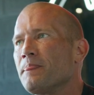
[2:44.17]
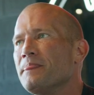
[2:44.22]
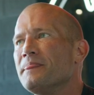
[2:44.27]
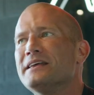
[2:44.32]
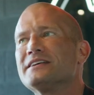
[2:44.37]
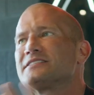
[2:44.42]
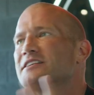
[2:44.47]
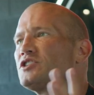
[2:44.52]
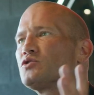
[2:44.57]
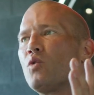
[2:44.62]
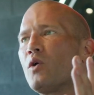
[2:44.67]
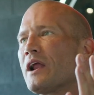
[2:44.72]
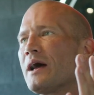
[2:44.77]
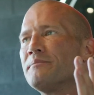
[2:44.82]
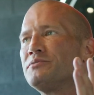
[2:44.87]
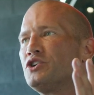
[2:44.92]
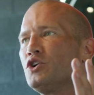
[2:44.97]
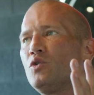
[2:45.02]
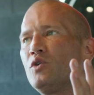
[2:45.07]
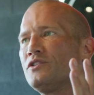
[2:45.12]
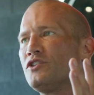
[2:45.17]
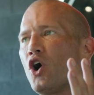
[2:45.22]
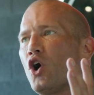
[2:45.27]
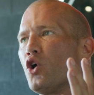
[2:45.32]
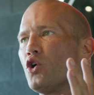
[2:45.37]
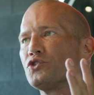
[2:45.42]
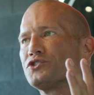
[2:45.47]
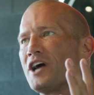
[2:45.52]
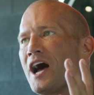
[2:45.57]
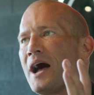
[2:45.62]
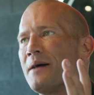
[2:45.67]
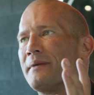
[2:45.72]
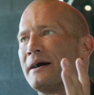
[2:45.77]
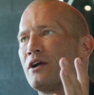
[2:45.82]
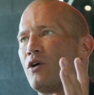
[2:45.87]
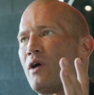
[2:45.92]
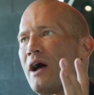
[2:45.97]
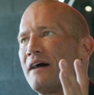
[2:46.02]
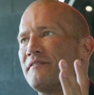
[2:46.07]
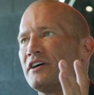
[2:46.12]
This is what I'm doing the whole time I
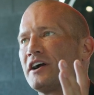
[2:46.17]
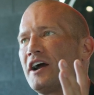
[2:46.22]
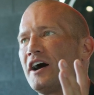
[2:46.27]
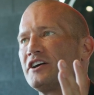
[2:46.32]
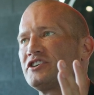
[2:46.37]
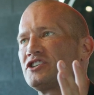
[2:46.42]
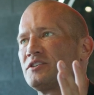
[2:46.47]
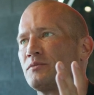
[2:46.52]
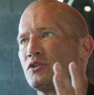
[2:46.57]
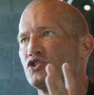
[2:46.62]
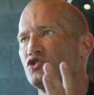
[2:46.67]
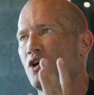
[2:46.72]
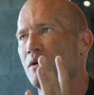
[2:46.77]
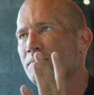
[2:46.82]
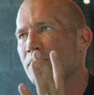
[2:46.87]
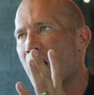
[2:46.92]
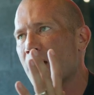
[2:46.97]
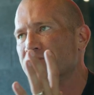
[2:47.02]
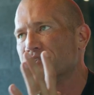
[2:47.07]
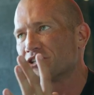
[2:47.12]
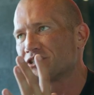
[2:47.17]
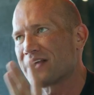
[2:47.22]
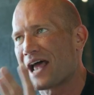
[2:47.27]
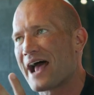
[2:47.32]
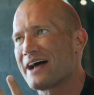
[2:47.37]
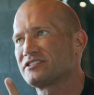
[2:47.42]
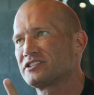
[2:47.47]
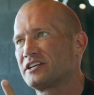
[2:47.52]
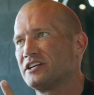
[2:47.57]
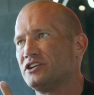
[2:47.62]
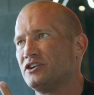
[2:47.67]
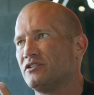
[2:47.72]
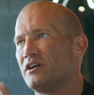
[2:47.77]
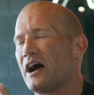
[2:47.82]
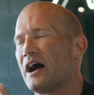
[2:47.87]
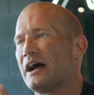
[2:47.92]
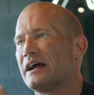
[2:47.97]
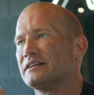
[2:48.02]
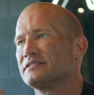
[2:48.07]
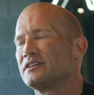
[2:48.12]
don't have a customer. So I'm just asking you
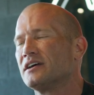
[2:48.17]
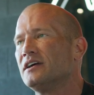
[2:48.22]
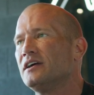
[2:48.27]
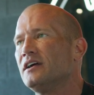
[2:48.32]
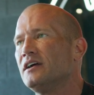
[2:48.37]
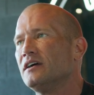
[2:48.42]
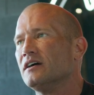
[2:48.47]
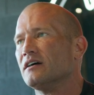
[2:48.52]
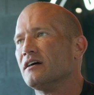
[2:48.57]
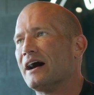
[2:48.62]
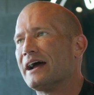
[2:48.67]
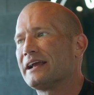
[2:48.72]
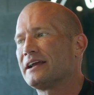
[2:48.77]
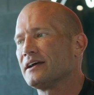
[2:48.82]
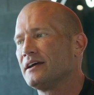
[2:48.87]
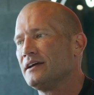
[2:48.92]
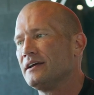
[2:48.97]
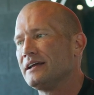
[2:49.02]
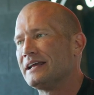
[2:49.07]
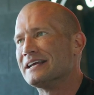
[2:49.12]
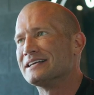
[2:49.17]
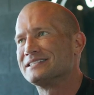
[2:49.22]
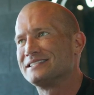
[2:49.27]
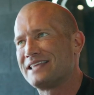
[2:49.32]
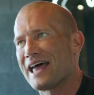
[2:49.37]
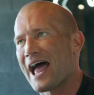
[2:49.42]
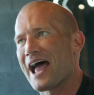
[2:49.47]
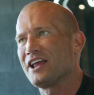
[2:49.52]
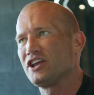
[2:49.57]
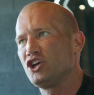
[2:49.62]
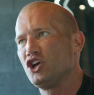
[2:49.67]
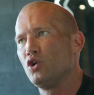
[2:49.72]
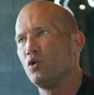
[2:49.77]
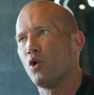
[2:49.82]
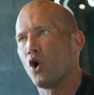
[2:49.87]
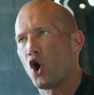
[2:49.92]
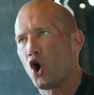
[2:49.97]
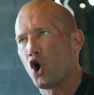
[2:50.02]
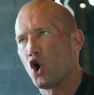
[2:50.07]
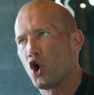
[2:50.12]
guys, like, is that you
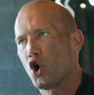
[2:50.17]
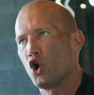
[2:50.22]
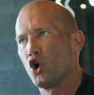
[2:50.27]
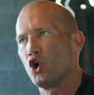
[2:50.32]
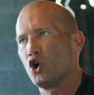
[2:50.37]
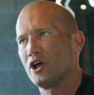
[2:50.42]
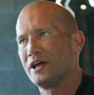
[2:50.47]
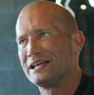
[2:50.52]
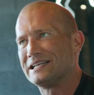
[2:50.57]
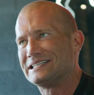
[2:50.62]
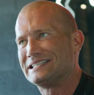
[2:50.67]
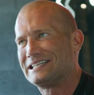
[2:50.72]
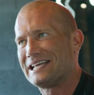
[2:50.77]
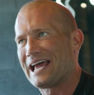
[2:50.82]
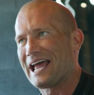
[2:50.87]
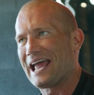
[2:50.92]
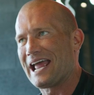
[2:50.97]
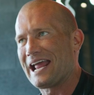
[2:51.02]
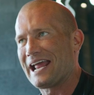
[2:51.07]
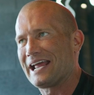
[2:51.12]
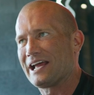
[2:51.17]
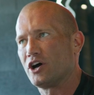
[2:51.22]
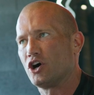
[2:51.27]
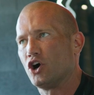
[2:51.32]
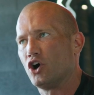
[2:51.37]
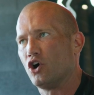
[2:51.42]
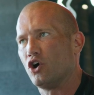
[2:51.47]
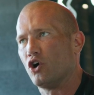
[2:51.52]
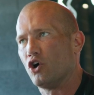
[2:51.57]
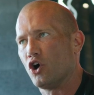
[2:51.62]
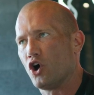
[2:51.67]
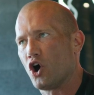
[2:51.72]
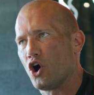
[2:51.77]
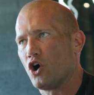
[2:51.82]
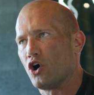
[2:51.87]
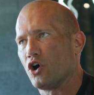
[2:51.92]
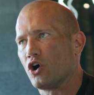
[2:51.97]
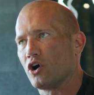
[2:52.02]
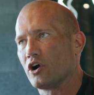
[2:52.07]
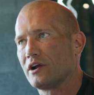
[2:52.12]
all day
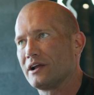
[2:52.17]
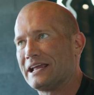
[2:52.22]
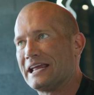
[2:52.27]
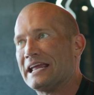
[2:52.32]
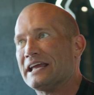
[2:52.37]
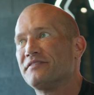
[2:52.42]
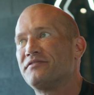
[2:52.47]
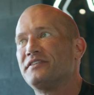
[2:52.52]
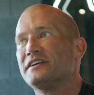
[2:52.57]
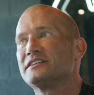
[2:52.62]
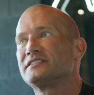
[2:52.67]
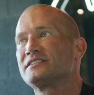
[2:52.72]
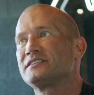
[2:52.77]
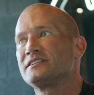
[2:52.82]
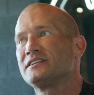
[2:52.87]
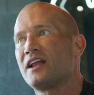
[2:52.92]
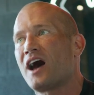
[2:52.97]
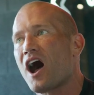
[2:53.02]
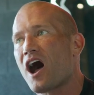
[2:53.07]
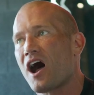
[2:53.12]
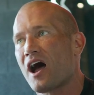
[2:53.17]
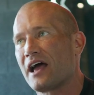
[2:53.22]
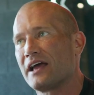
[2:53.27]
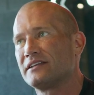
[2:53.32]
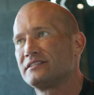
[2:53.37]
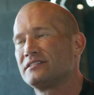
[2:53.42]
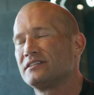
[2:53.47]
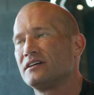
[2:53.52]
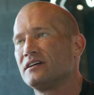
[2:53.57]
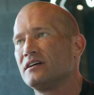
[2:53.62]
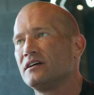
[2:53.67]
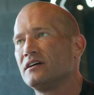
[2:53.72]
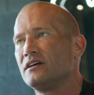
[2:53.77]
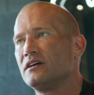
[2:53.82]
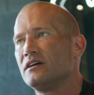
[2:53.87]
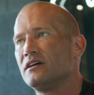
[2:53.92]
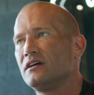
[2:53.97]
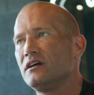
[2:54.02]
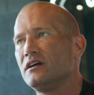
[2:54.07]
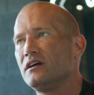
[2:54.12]
long? If it's not,
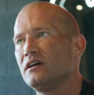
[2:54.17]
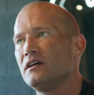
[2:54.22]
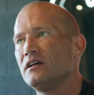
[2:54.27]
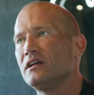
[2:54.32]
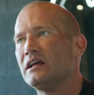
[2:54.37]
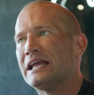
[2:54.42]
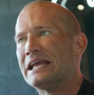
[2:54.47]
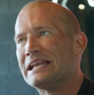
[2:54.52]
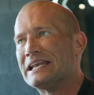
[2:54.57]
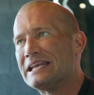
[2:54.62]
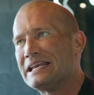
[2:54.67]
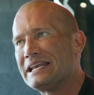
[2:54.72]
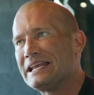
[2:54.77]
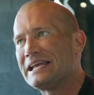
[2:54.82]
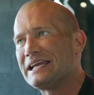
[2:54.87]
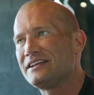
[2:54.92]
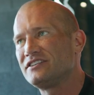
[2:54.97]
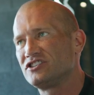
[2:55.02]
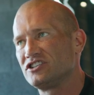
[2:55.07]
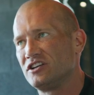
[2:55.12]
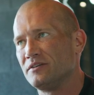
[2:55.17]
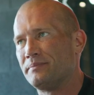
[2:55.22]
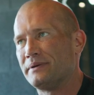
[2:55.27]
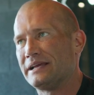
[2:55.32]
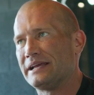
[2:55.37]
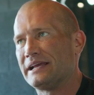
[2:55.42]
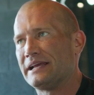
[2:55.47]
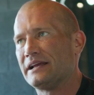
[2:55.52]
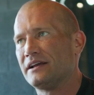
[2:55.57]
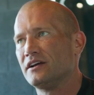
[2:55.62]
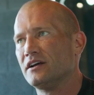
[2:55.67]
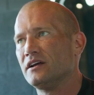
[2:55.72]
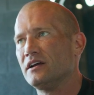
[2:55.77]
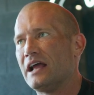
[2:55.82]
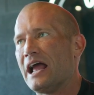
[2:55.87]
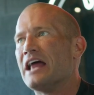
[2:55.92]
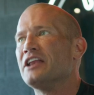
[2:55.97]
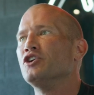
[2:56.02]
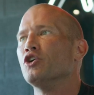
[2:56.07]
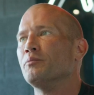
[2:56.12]
it needs to be,
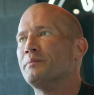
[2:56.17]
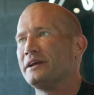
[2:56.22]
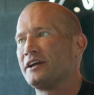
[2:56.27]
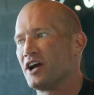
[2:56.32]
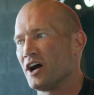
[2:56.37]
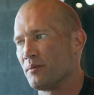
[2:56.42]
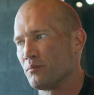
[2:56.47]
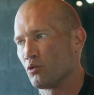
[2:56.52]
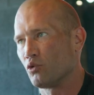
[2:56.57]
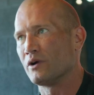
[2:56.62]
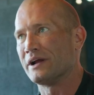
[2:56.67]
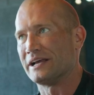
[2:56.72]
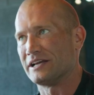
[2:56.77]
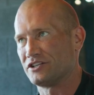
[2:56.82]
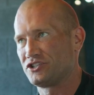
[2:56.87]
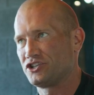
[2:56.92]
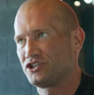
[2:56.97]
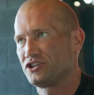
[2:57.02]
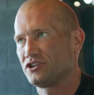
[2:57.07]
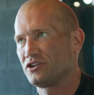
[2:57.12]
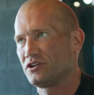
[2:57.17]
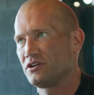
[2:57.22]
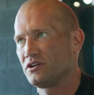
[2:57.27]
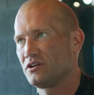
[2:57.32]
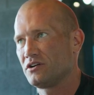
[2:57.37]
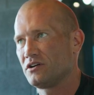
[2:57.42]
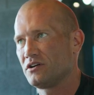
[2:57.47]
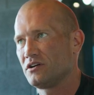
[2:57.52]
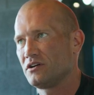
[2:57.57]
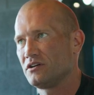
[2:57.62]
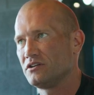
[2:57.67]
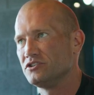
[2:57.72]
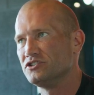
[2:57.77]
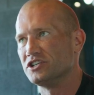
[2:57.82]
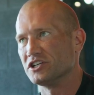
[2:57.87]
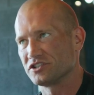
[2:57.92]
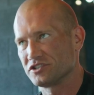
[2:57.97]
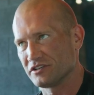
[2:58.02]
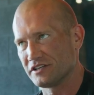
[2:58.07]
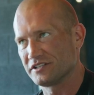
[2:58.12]
and you'll become rich.
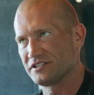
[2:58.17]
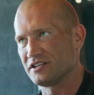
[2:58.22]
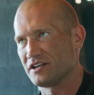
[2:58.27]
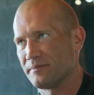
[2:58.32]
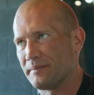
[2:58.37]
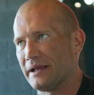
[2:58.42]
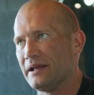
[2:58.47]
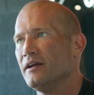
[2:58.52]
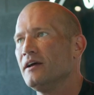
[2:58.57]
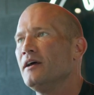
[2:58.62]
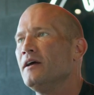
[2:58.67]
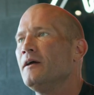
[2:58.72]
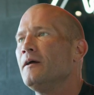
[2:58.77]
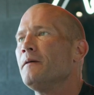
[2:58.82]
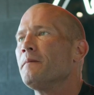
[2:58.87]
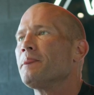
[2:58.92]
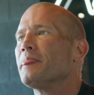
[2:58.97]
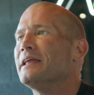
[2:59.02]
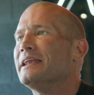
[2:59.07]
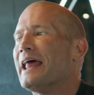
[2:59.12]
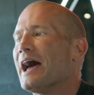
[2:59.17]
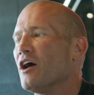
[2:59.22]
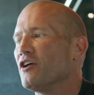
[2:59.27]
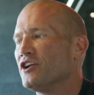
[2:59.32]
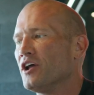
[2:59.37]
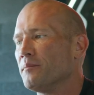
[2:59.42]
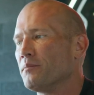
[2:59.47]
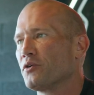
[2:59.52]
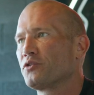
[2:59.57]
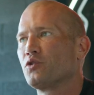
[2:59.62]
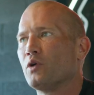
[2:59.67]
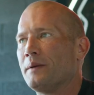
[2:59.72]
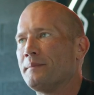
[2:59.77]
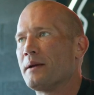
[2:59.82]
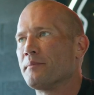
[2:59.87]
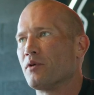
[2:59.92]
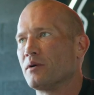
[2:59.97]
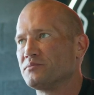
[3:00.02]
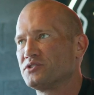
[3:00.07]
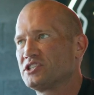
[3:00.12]
Just listen to me. Now, number three,
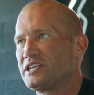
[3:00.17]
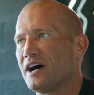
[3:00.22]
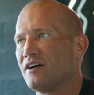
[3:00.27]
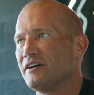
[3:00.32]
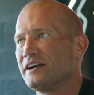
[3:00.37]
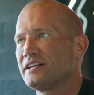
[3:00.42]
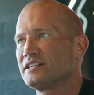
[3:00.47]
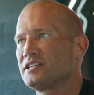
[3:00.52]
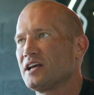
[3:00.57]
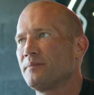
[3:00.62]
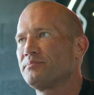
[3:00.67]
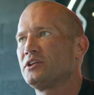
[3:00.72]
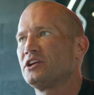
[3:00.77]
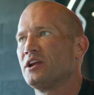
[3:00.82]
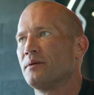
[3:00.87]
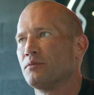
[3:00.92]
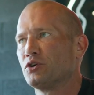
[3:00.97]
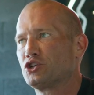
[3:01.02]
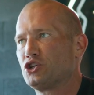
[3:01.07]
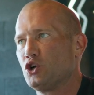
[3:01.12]
remember, I'm selling something. Number